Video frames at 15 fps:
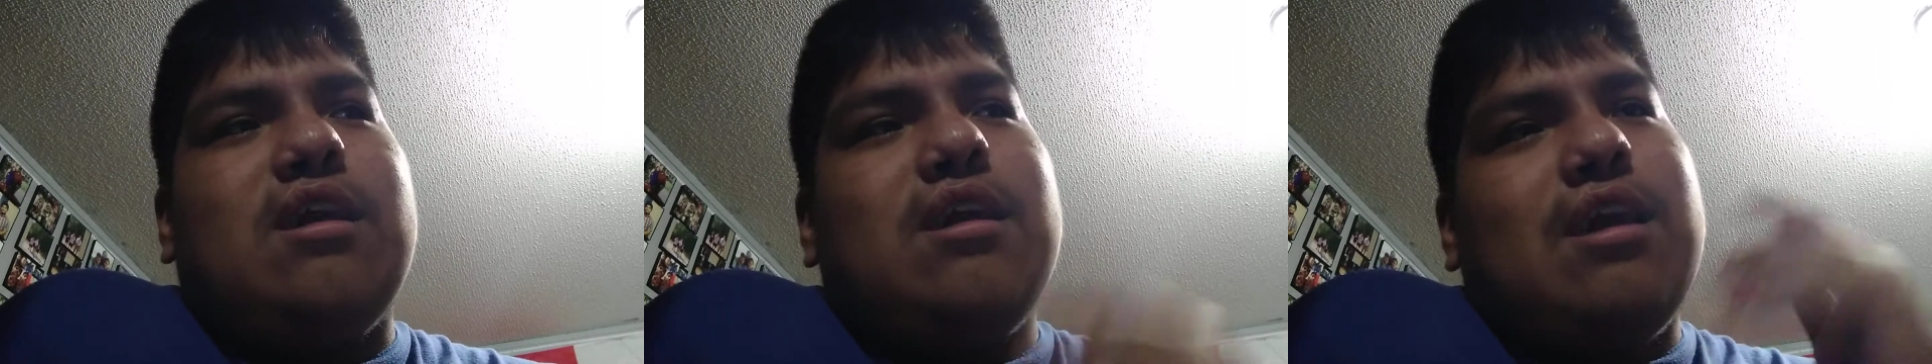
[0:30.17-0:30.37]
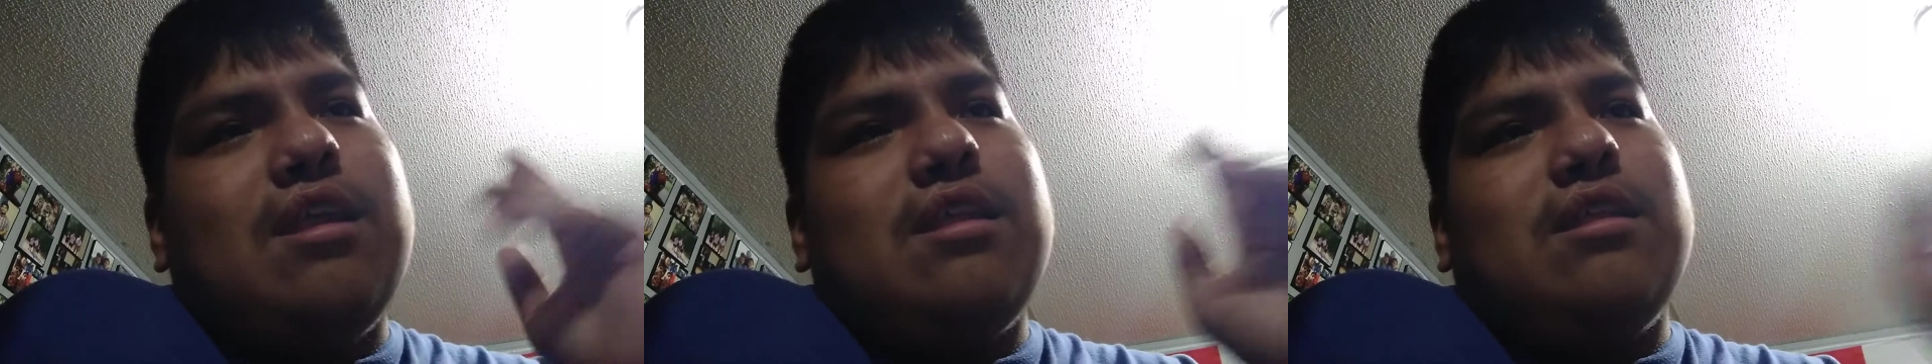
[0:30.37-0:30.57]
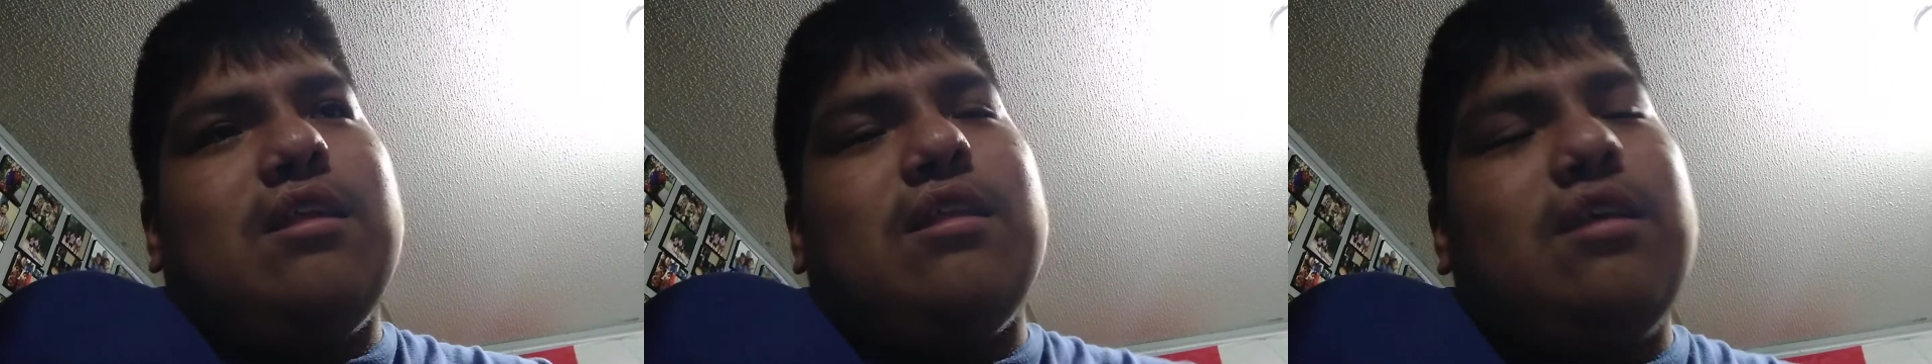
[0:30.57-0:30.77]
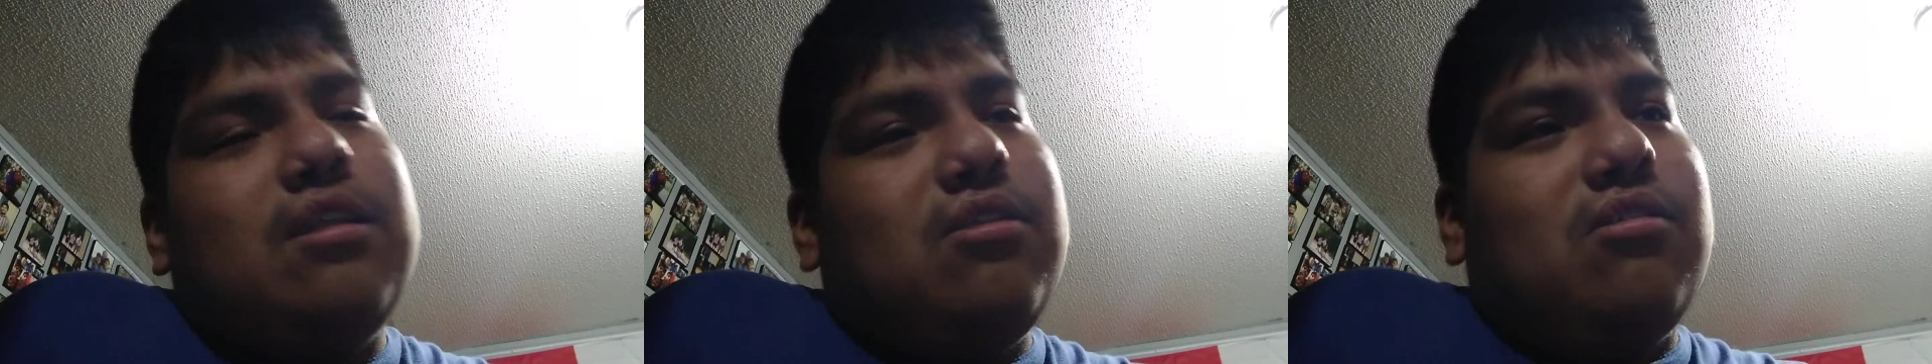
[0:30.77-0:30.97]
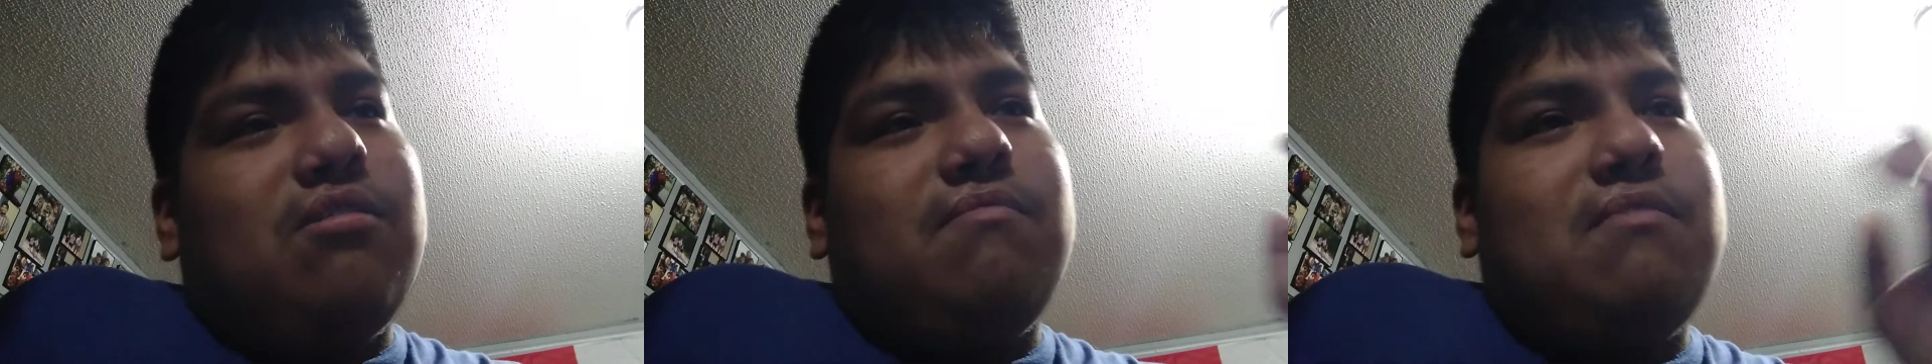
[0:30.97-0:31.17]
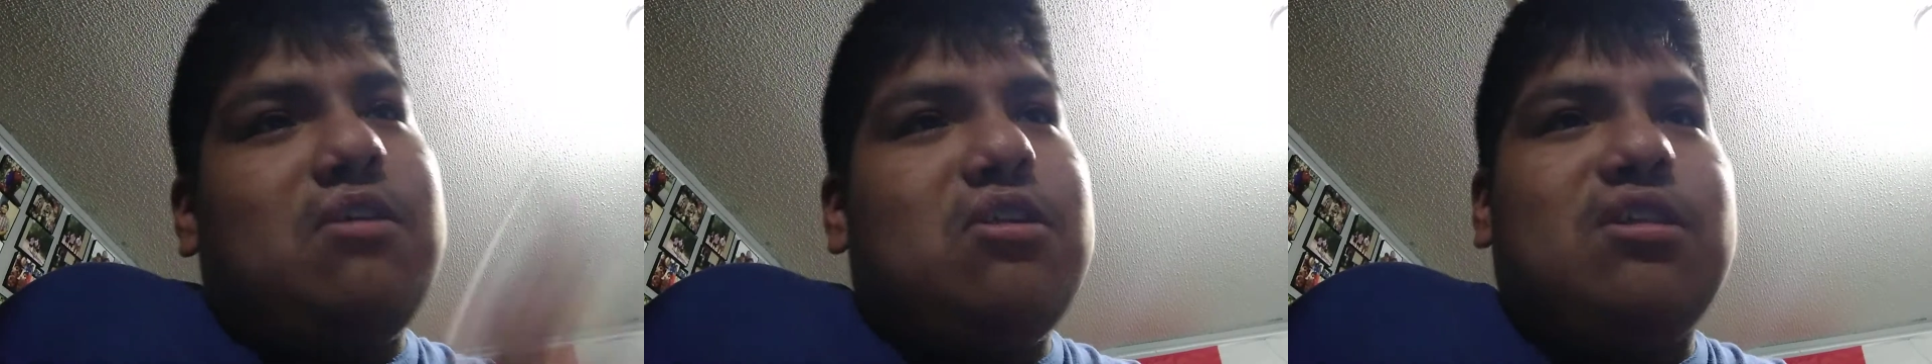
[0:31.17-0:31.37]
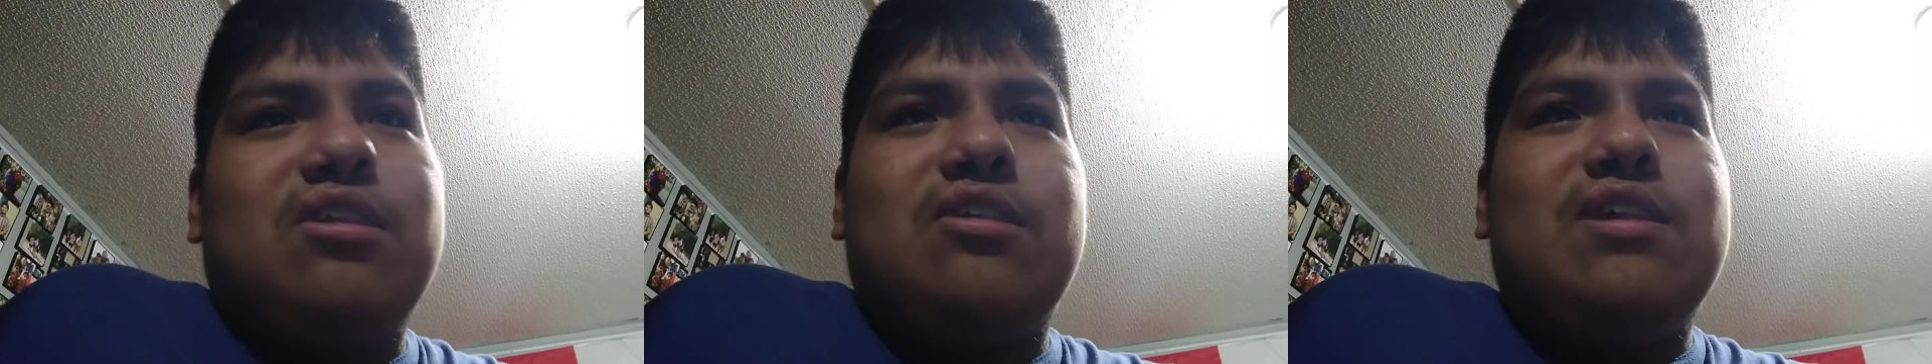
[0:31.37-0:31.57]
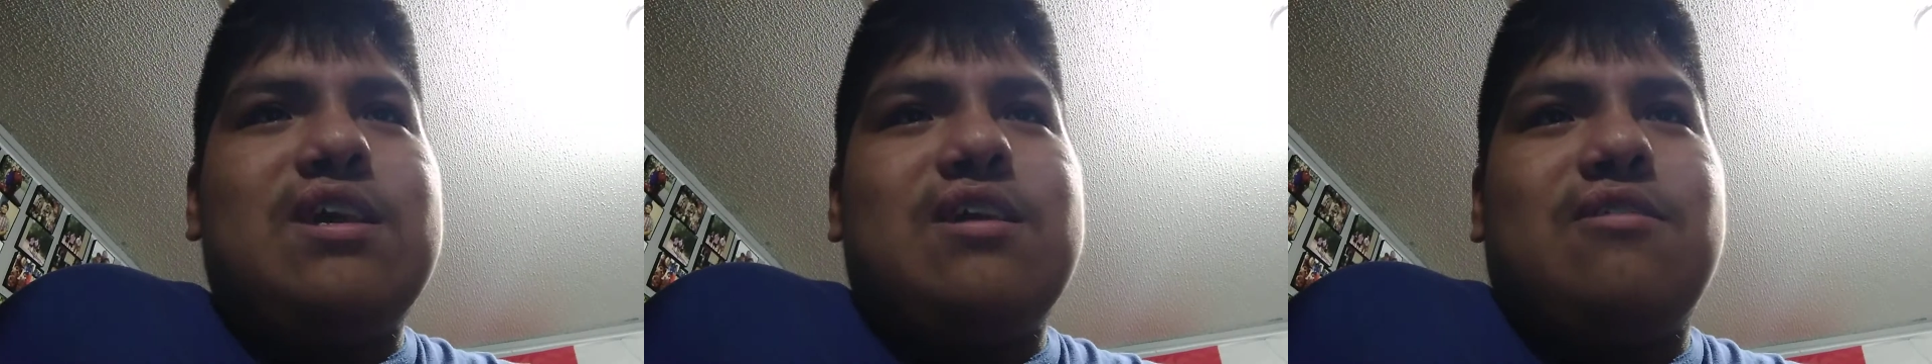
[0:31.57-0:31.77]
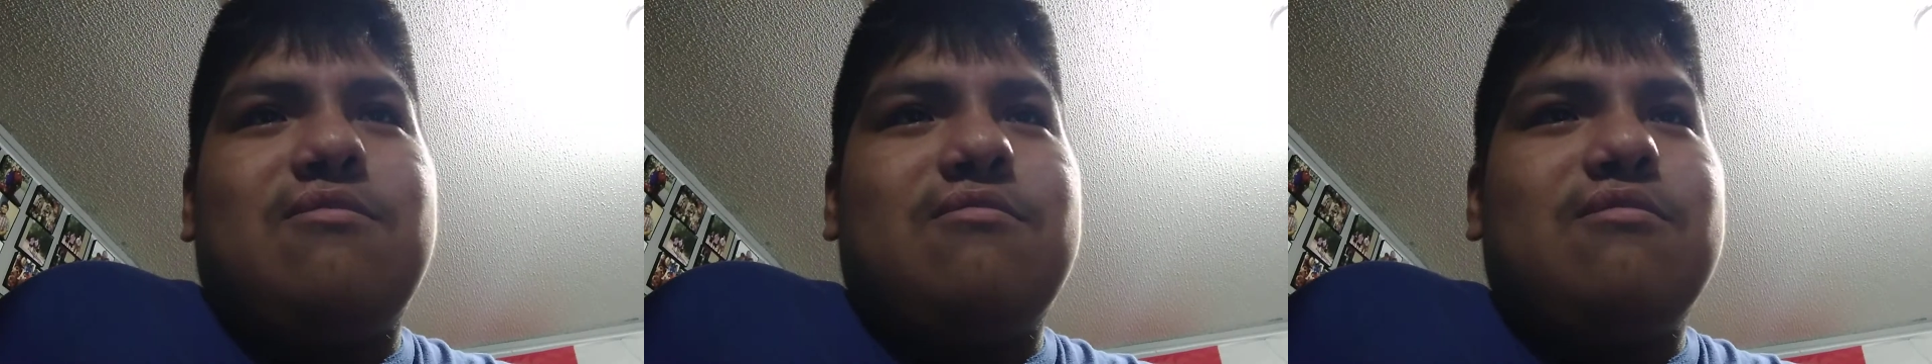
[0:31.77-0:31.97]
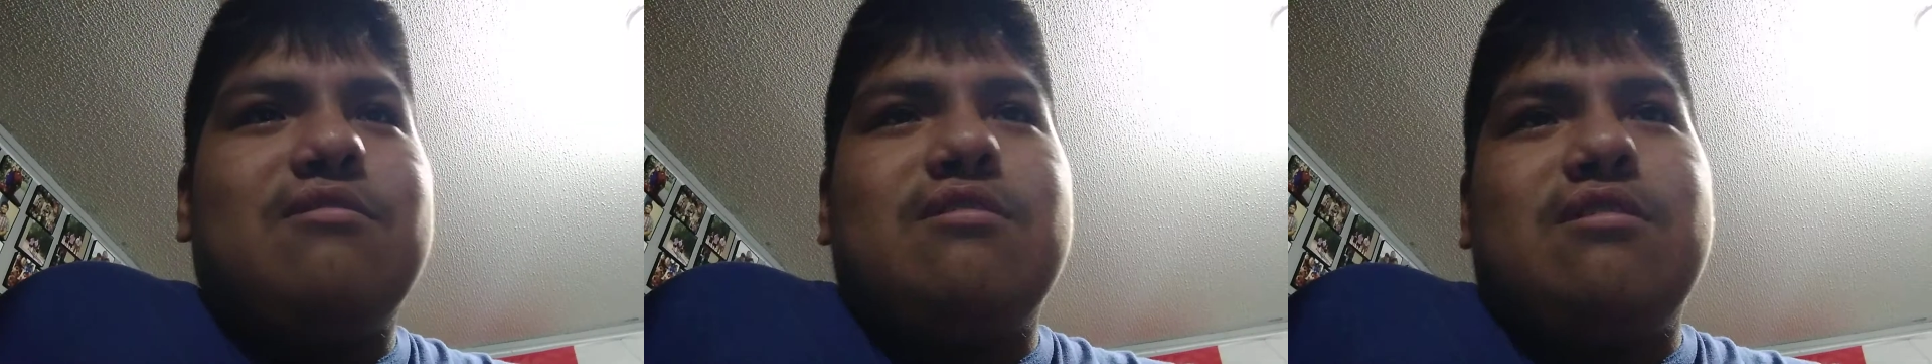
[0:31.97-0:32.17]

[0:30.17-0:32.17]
I gotta delete those footage now.